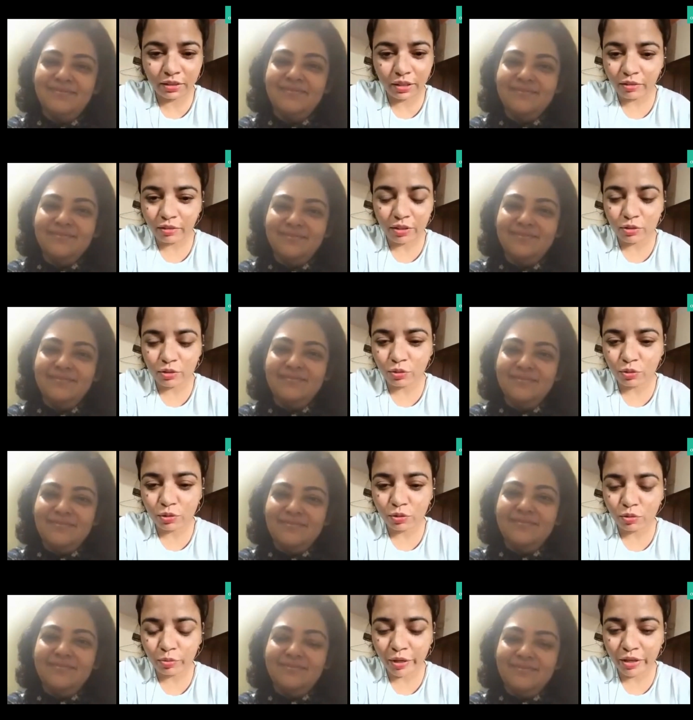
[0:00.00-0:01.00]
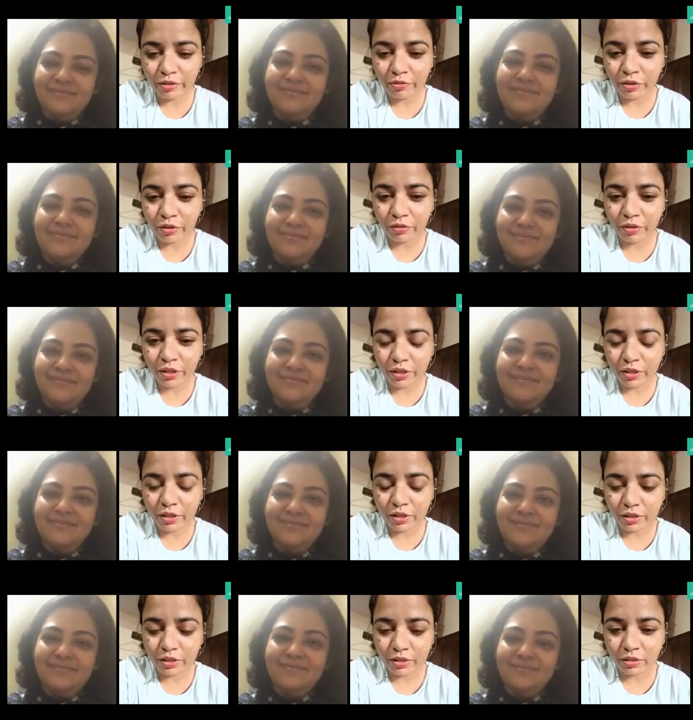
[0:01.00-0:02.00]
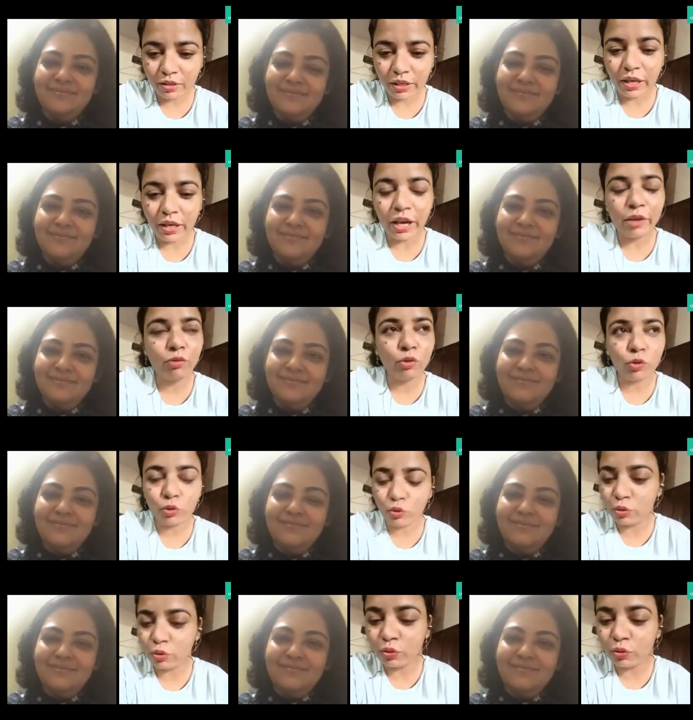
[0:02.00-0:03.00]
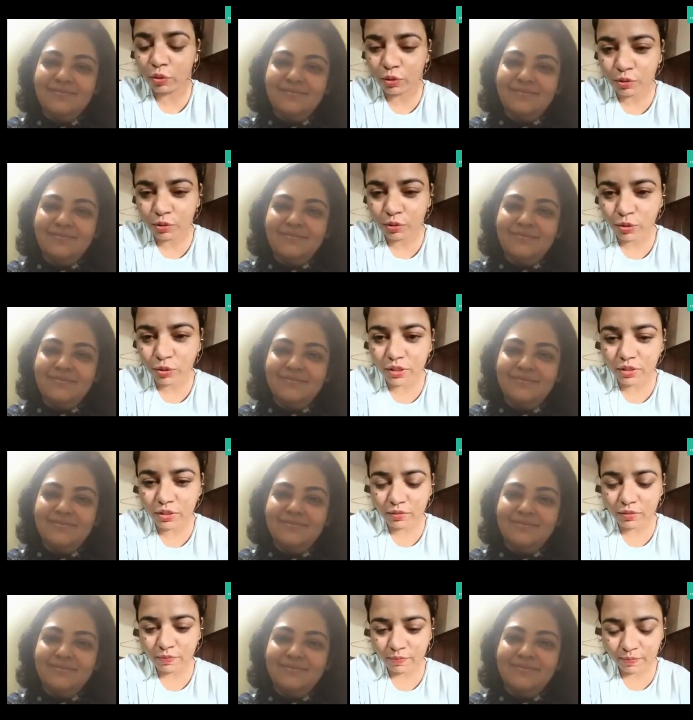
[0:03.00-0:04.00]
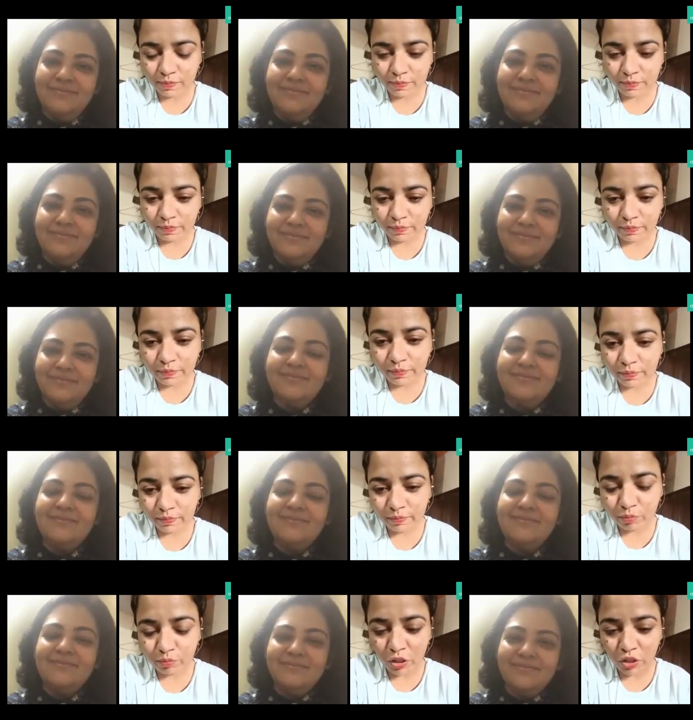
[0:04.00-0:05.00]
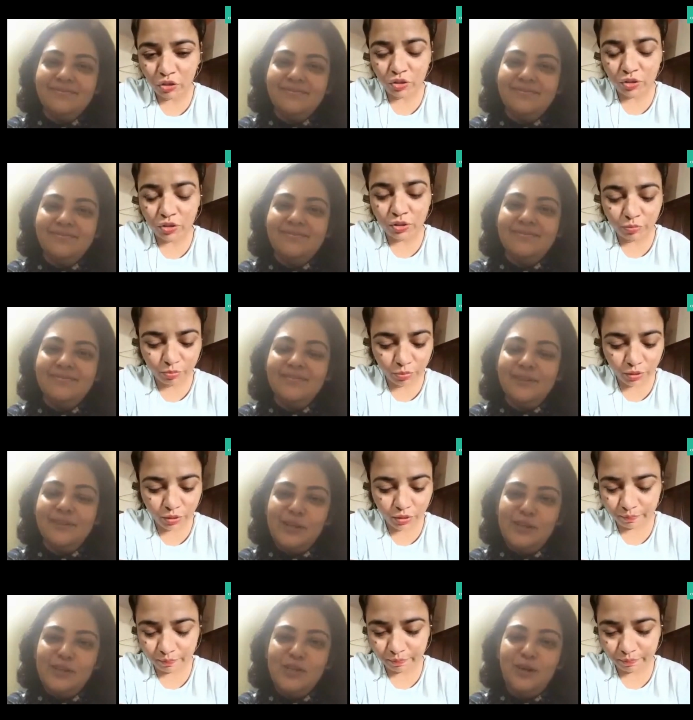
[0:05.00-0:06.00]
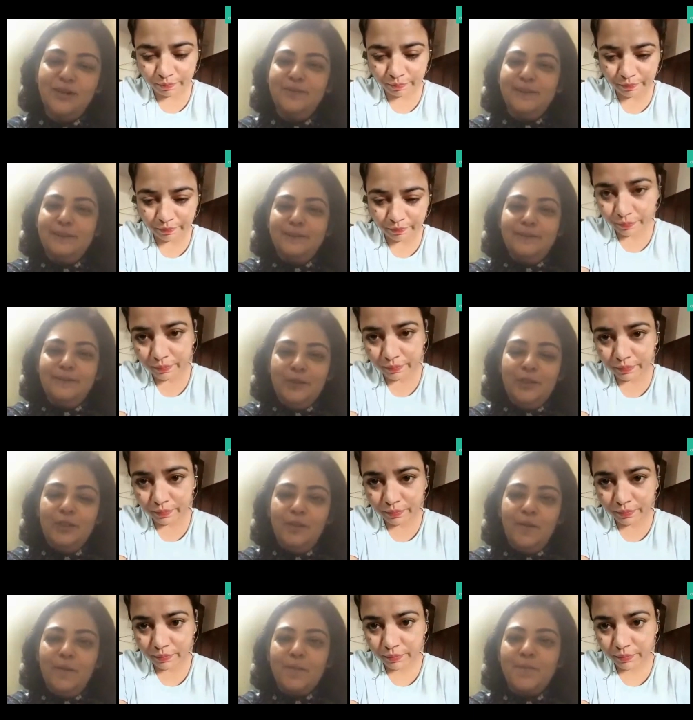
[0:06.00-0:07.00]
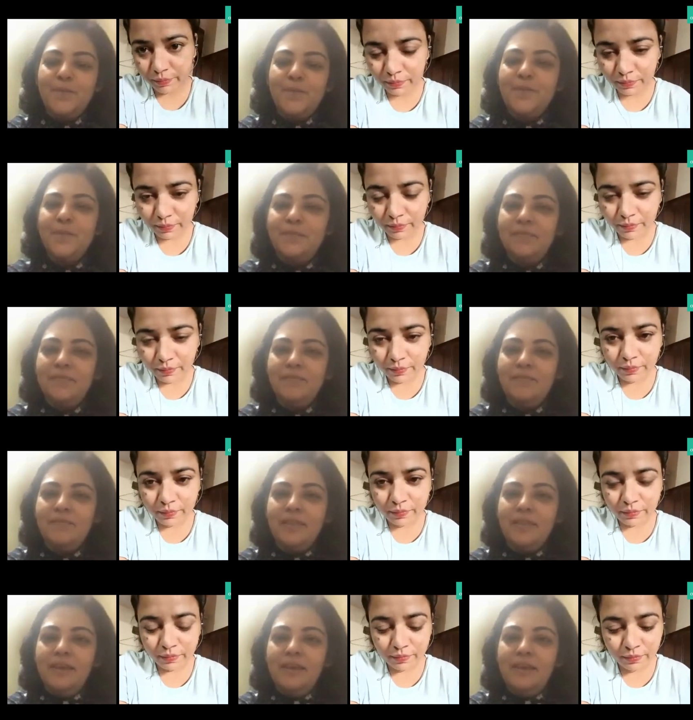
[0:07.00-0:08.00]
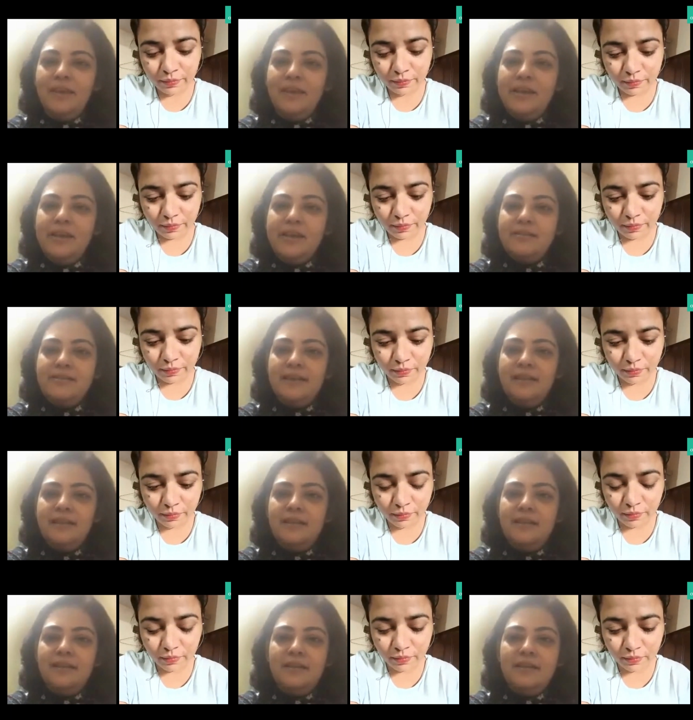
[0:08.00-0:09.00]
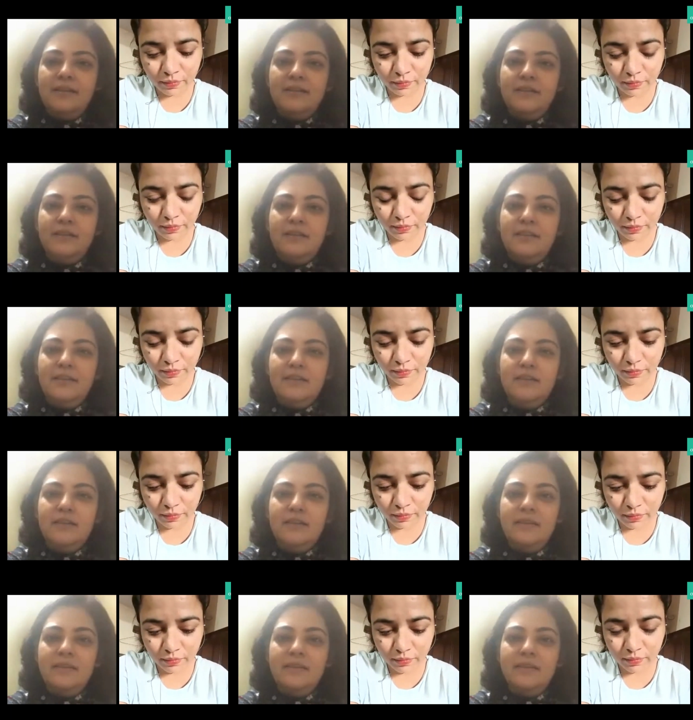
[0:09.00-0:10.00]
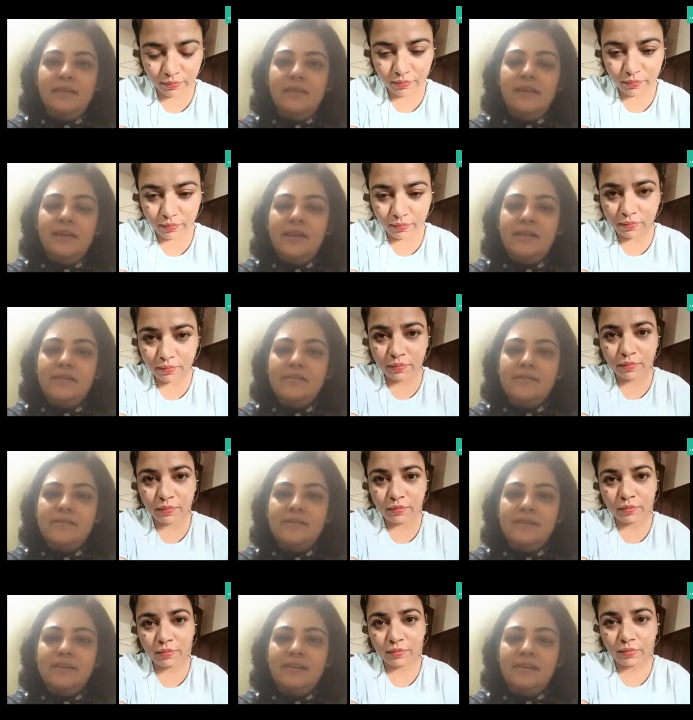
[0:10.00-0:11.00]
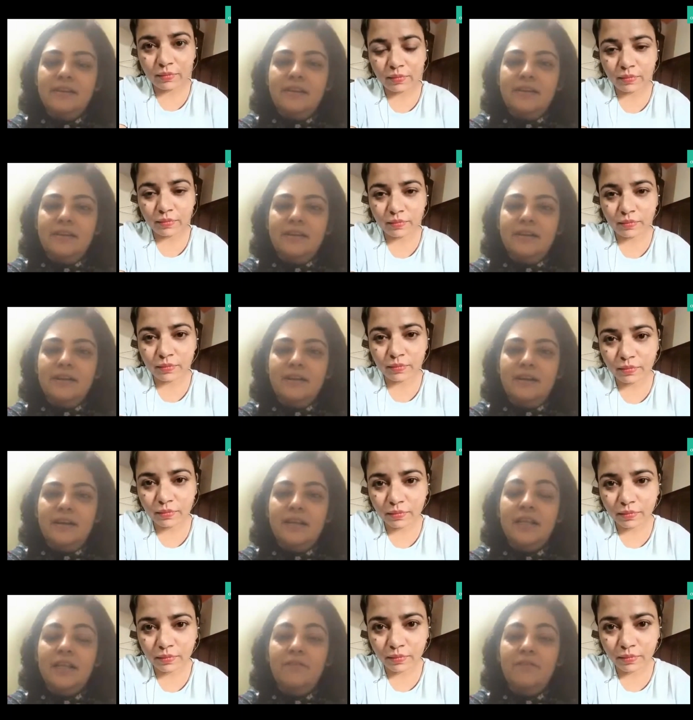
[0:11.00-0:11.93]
Speaker 1: that was also my favorite. Like I want to do also this bungee jumping.
Speaker 2: Sure, sure. Yes, I think. Yes, I